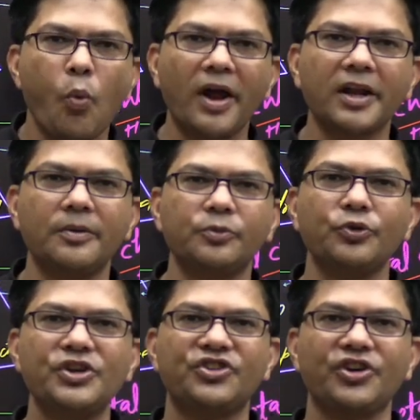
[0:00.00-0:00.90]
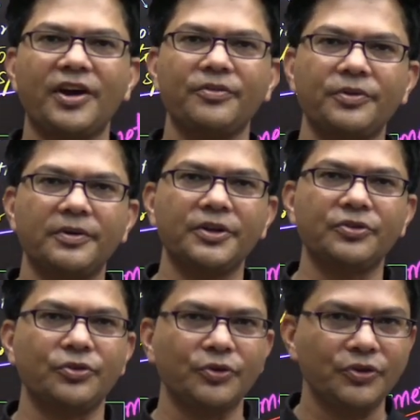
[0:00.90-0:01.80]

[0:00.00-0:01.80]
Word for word: welcome to each and everyone to